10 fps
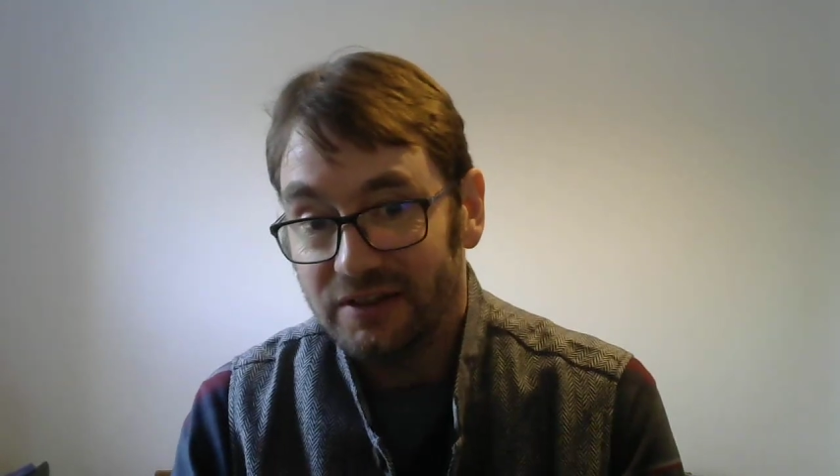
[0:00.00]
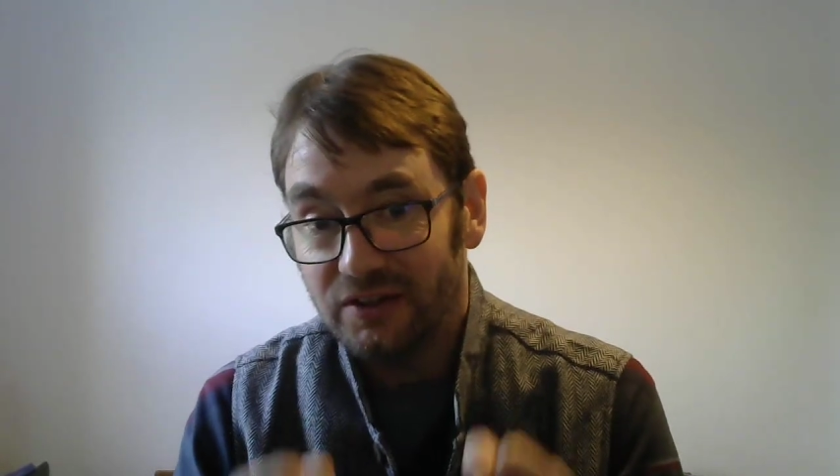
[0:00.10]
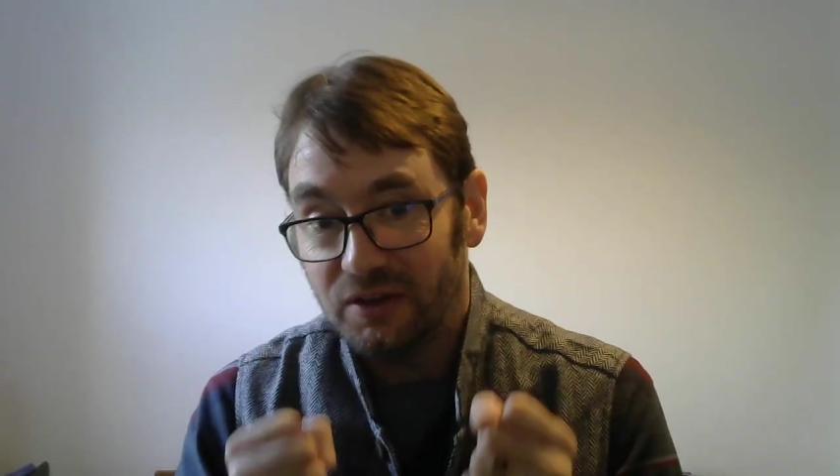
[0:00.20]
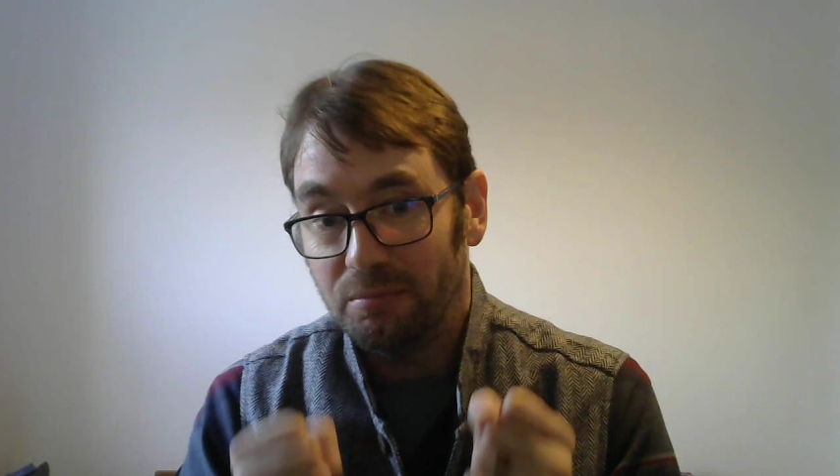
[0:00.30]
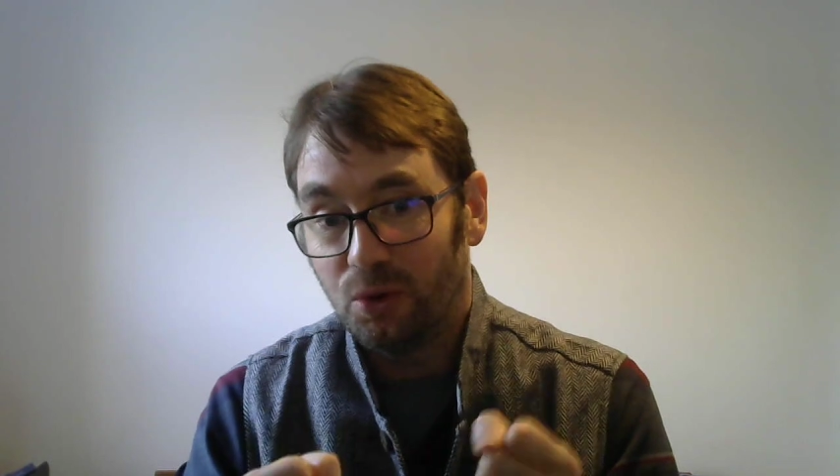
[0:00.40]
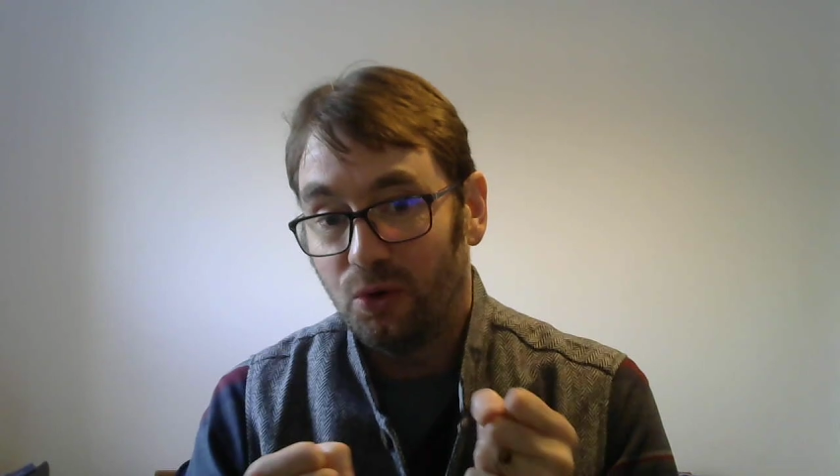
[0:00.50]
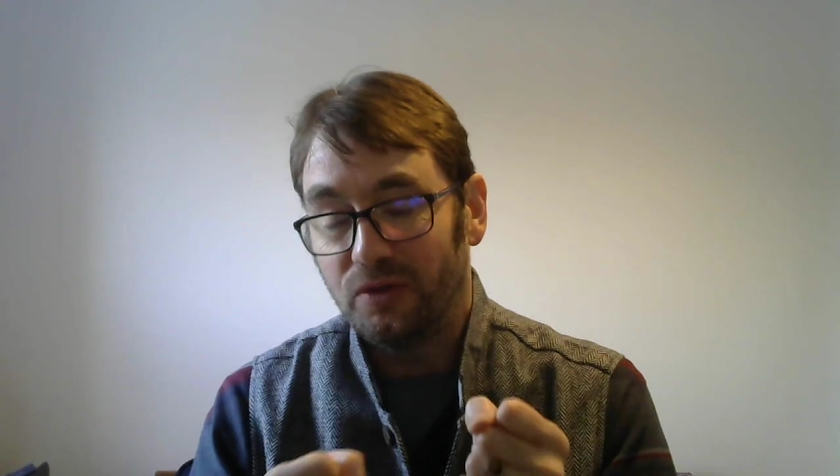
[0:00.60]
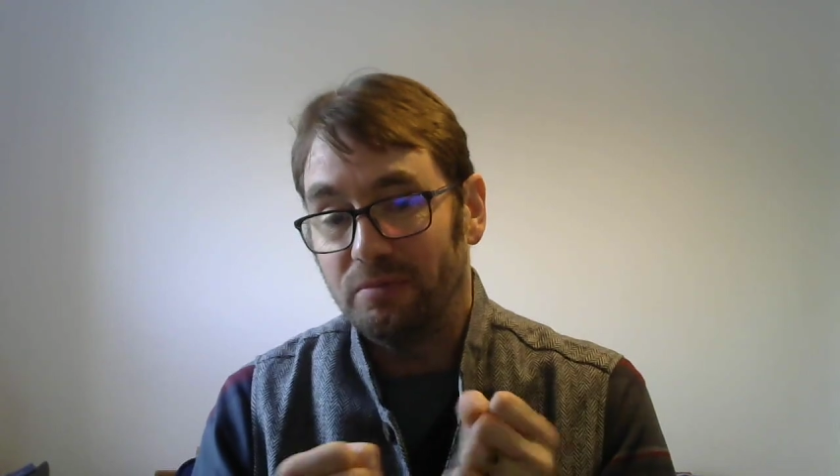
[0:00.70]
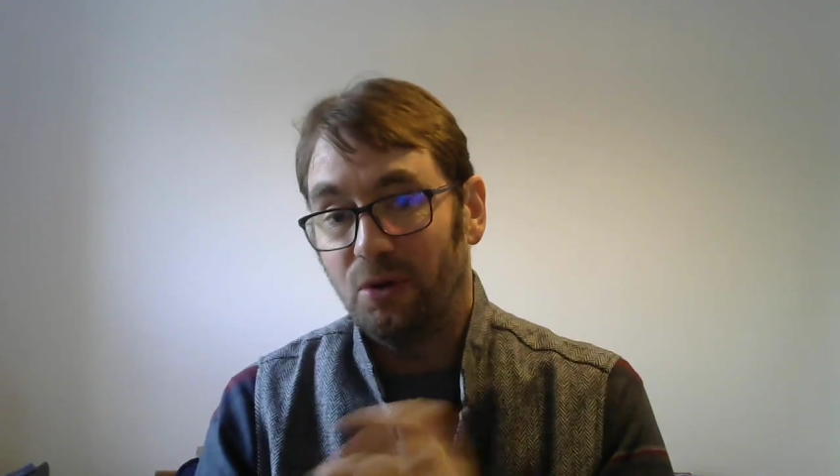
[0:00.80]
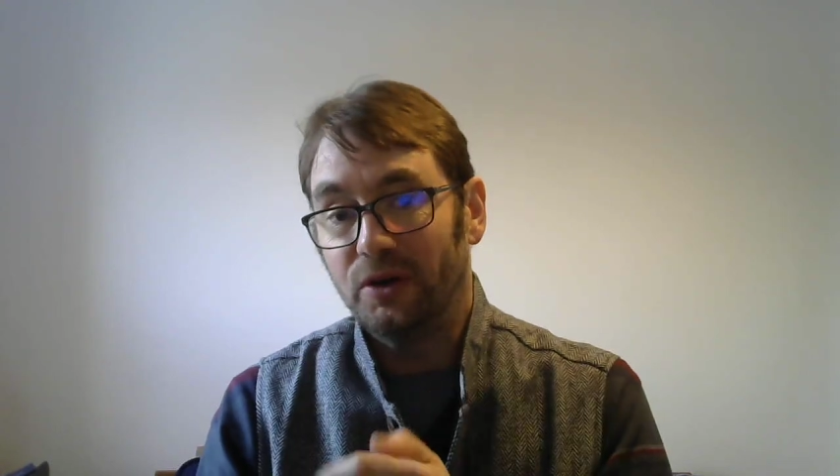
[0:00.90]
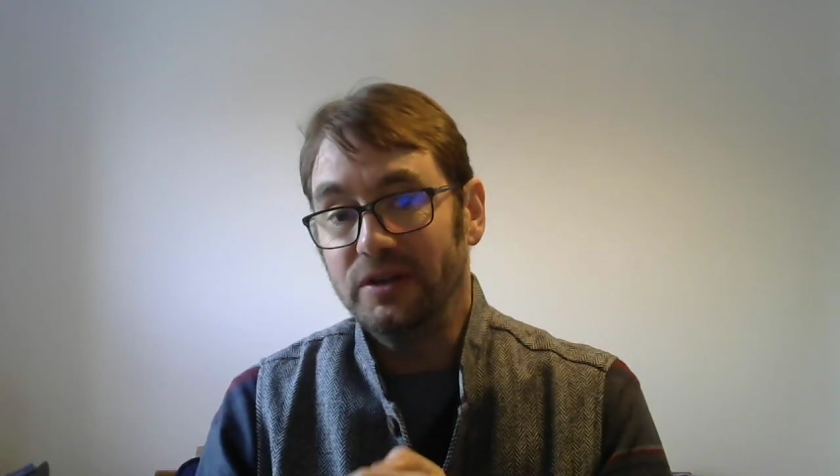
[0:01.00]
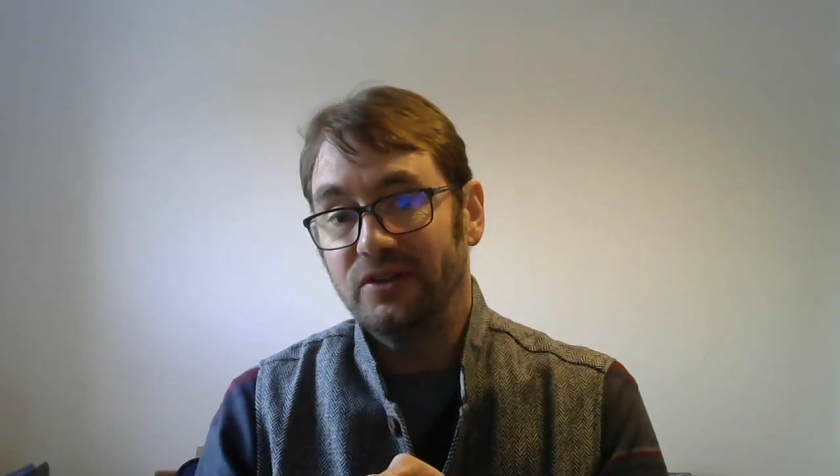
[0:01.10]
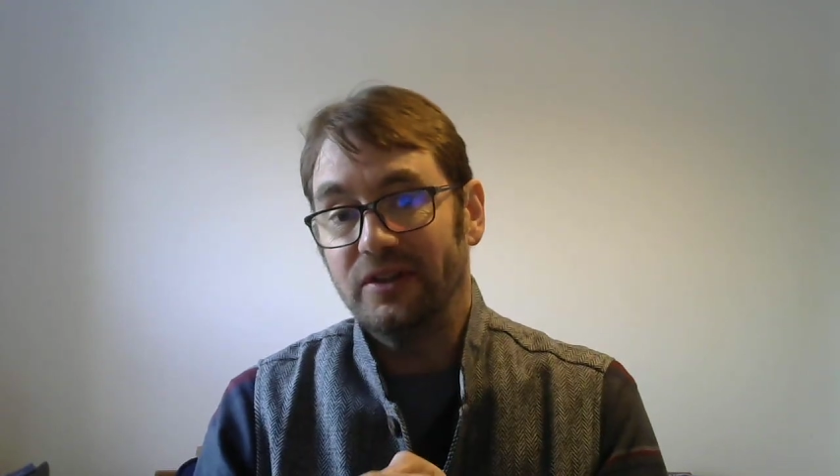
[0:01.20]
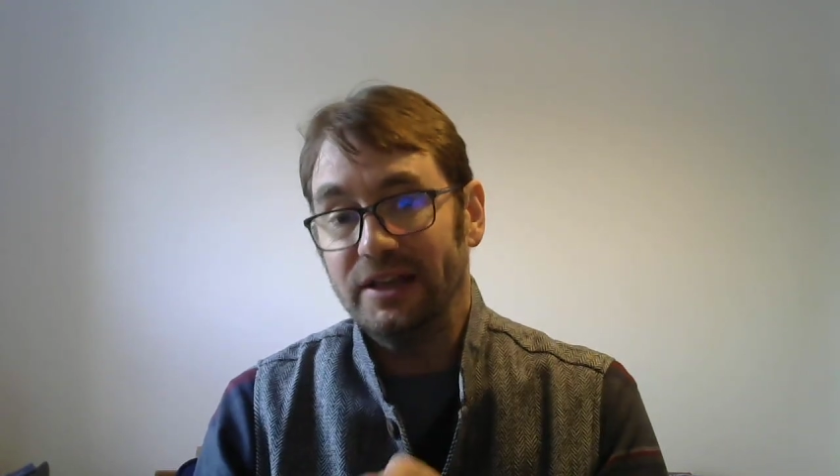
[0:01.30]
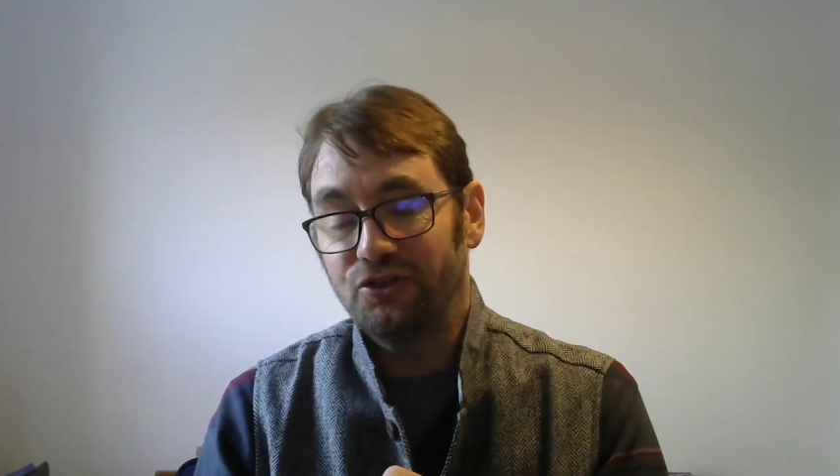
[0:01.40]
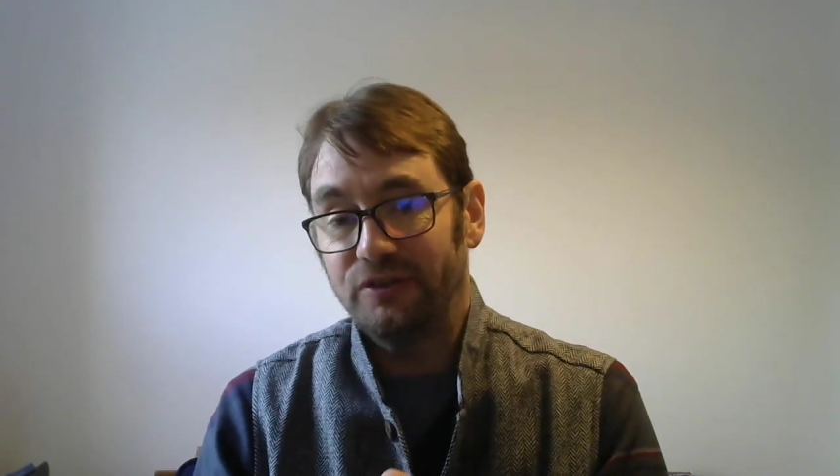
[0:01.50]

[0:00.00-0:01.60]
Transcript: this important point in the history